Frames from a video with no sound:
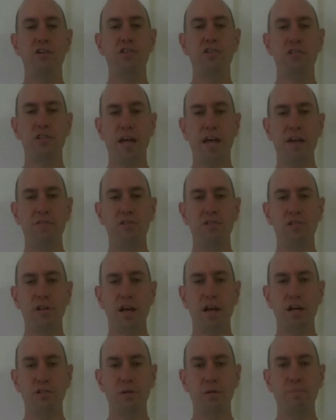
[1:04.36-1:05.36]
safe
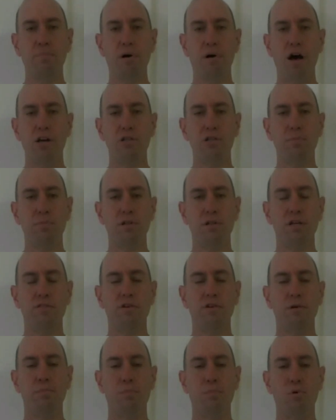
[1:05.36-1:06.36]
sex, and possibly
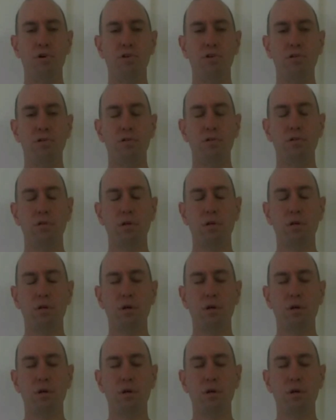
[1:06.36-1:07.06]
even abortions.